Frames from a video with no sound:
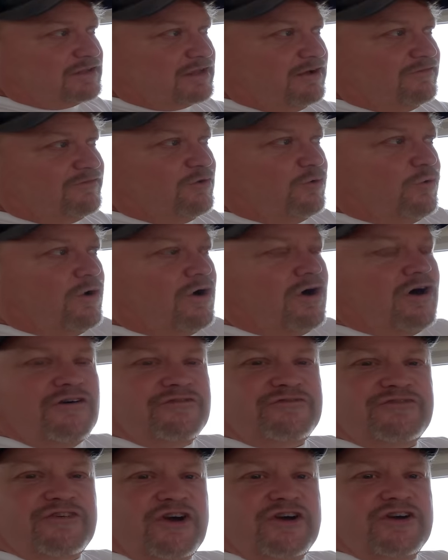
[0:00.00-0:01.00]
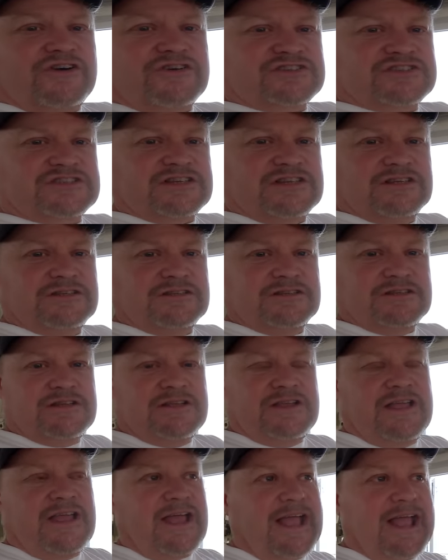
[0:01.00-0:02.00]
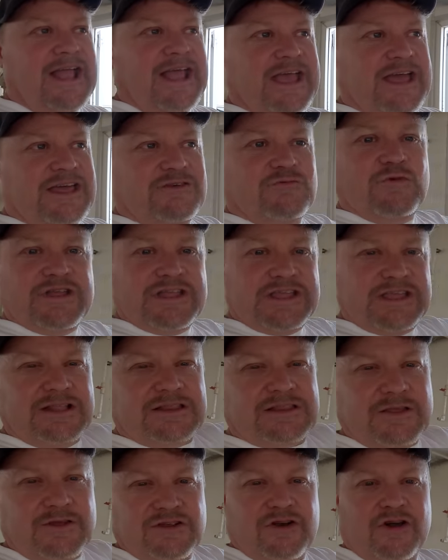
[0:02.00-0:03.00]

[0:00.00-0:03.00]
of the wall first, and we get the